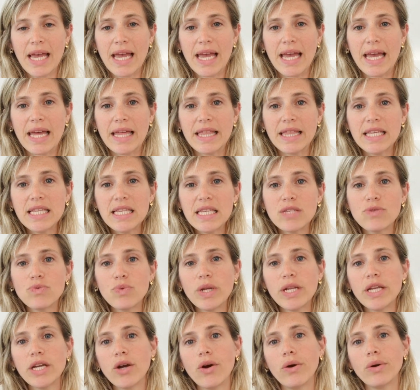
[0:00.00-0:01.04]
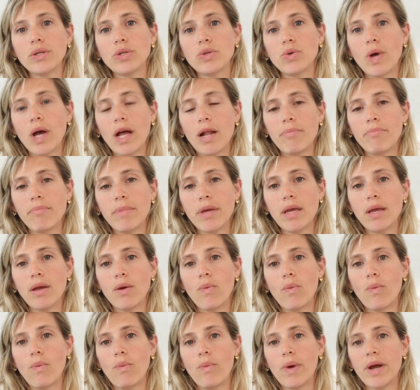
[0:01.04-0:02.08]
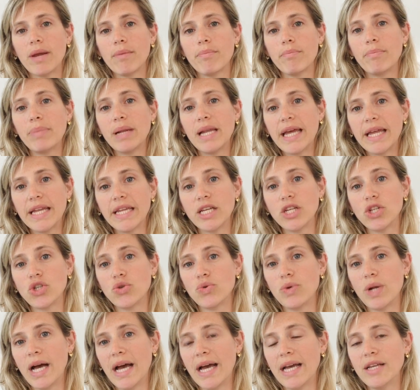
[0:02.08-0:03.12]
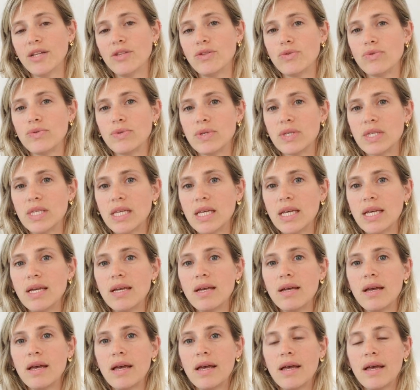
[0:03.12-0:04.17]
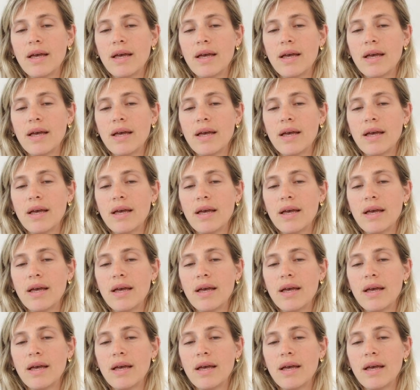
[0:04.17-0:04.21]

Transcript: And this is really going to help me when I'm planning July to see,